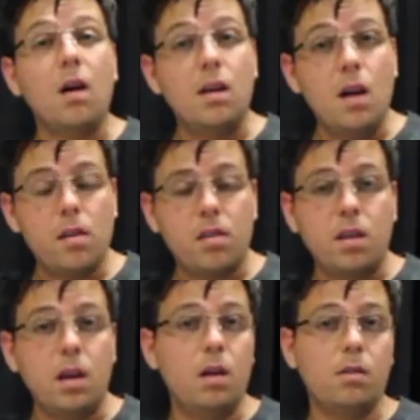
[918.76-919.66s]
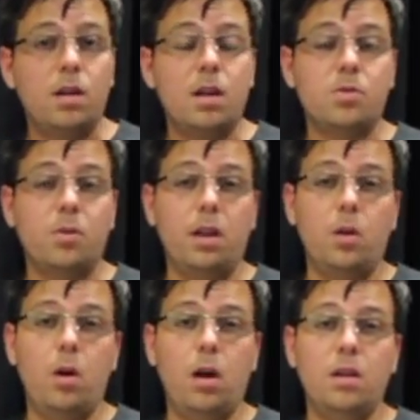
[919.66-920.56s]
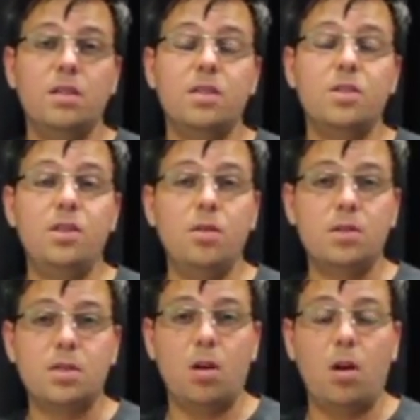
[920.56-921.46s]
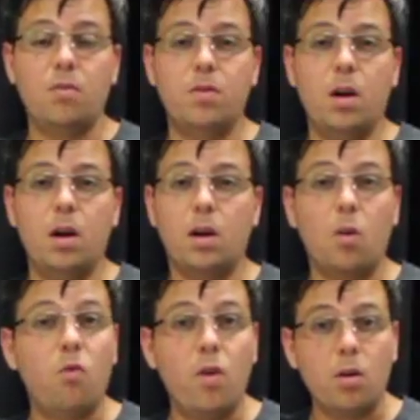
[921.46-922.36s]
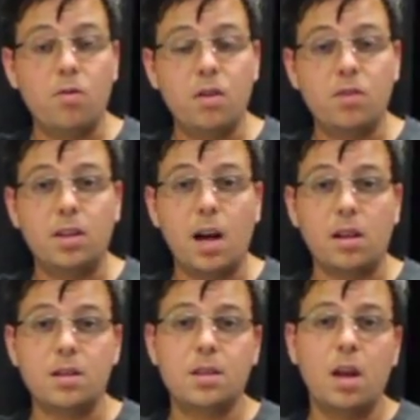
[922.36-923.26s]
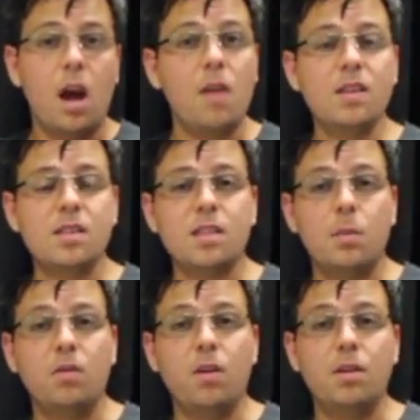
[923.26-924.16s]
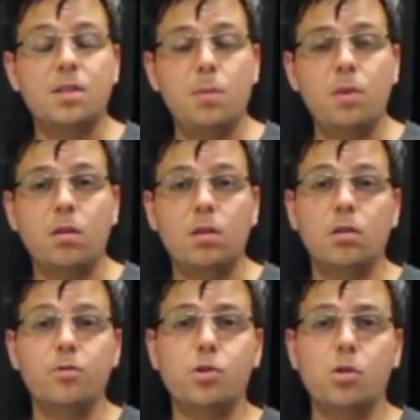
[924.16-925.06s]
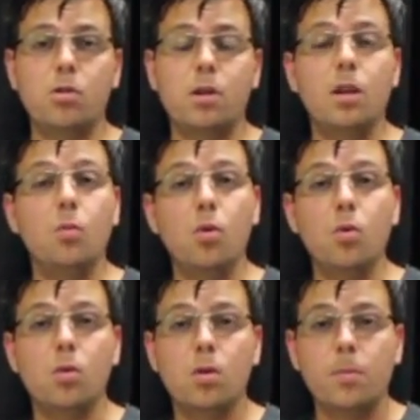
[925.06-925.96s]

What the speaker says: Another thing Hero does really well is its use of very vivid colours, and this is something very typical of Zhang Yimou.